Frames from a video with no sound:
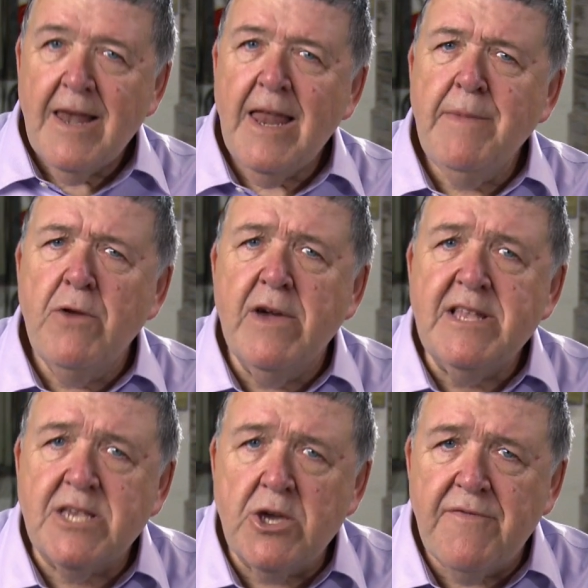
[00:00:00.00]
Let me
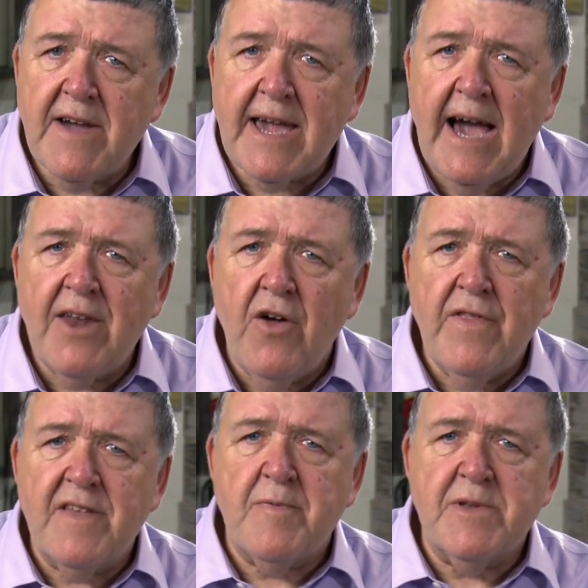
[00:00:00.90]
read to you, if I can,
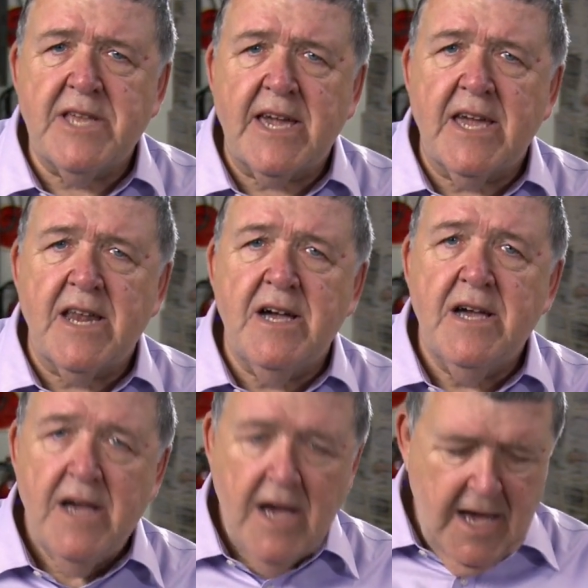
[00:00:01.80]
on this particular
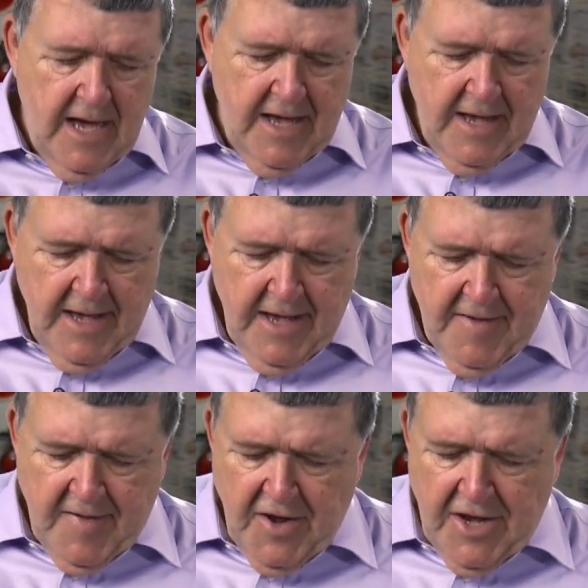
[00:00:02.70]

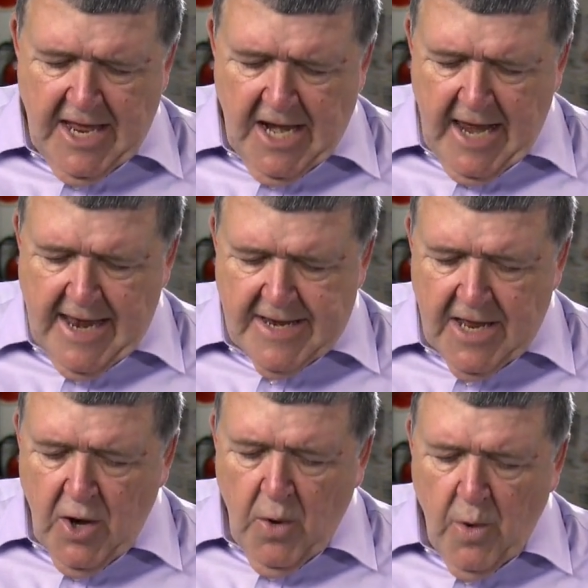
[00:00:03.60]
Sunday in Lent,
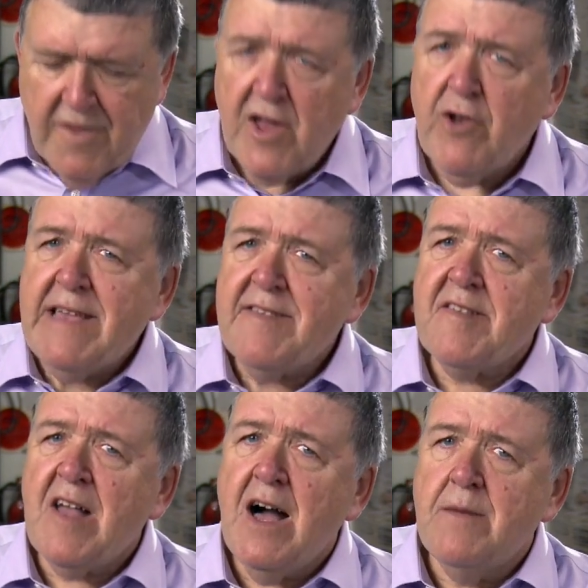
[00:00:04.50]
one of the great
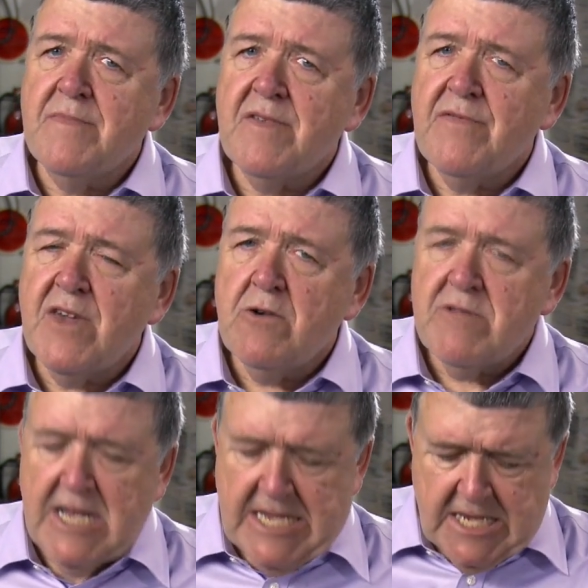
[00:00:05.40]
Psalms of the
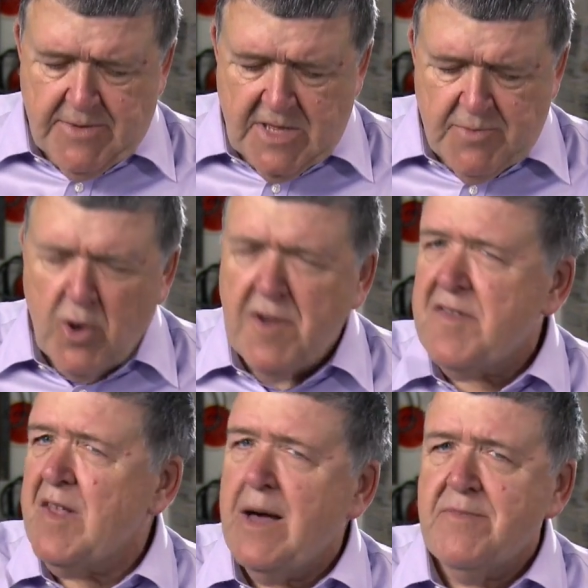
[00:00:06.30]
Old Testament. The book of
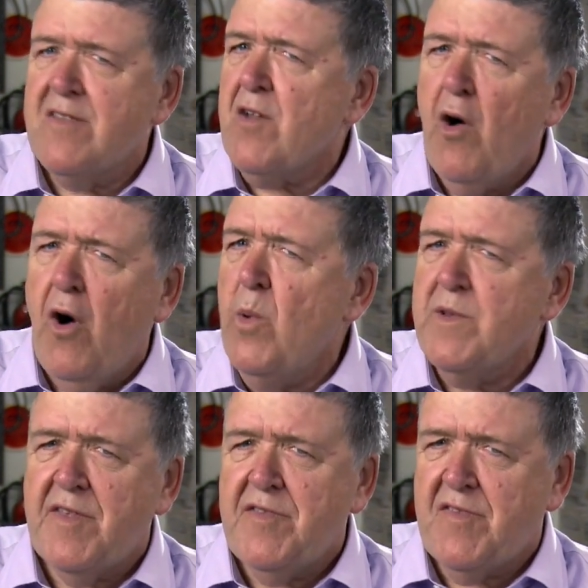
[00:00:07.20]
Psalms is
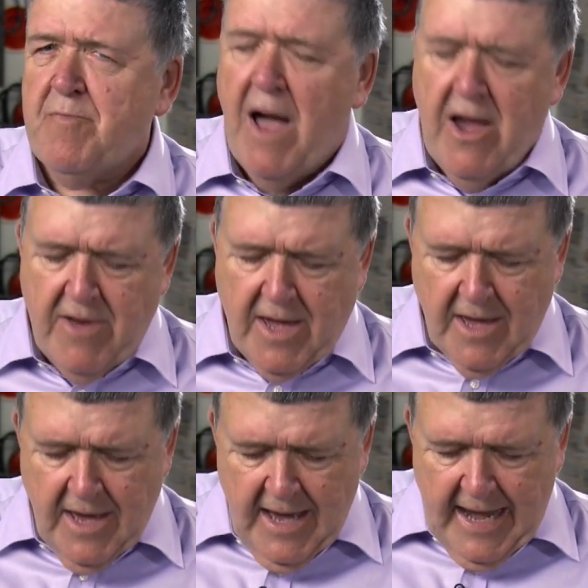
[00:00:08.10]
always inspiring,
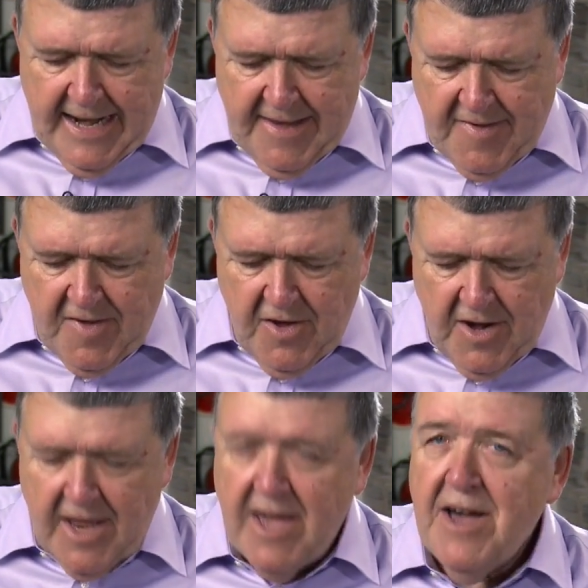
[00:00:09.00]
and it's
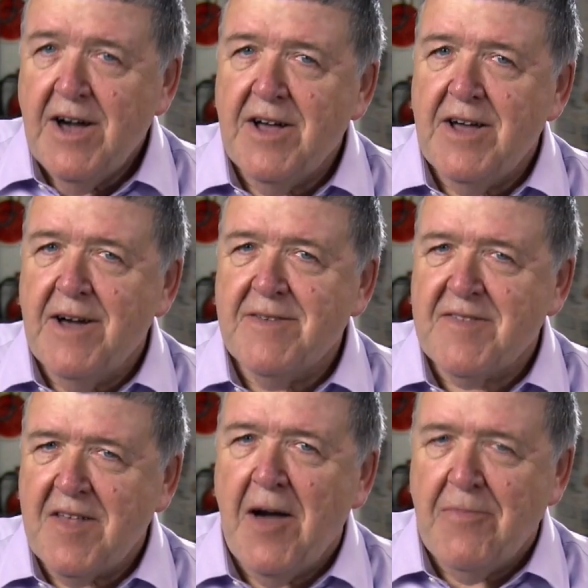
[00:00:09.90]
certainly a
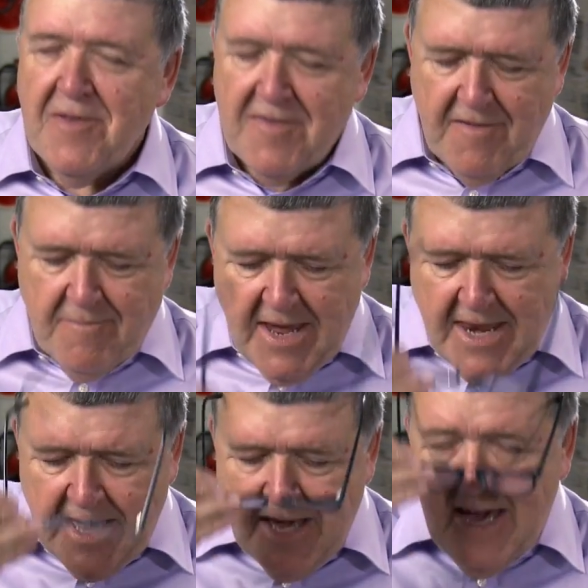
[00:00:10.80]
psalm that's of
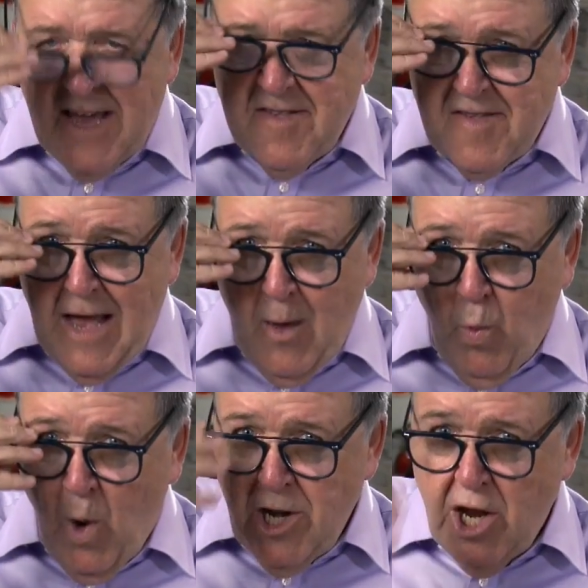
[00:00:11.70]
meaning. It's
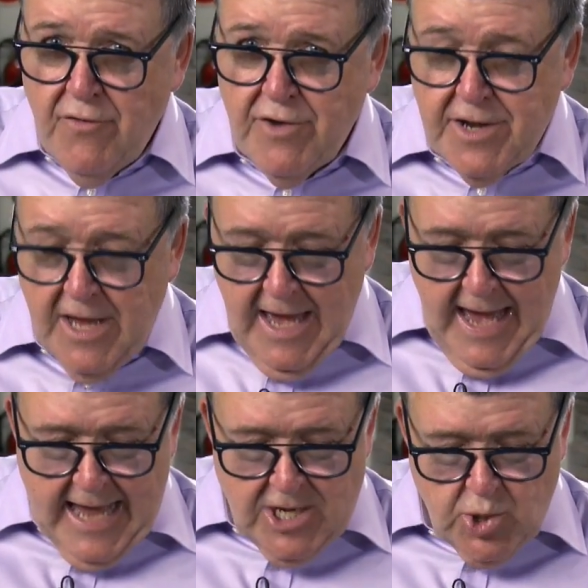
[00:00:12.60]
Psalm
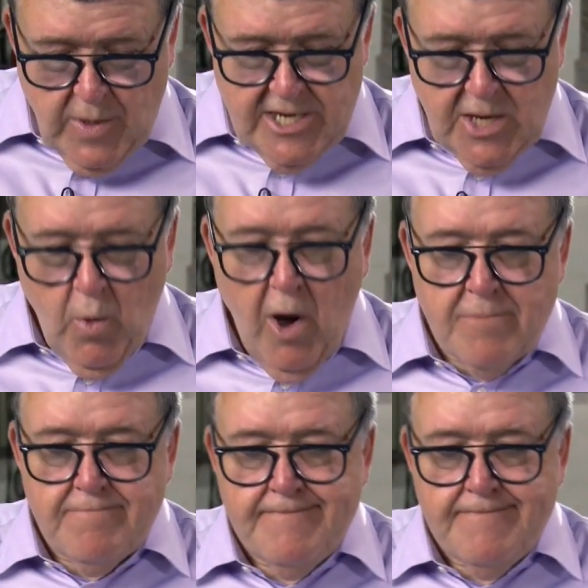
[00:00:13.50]
121.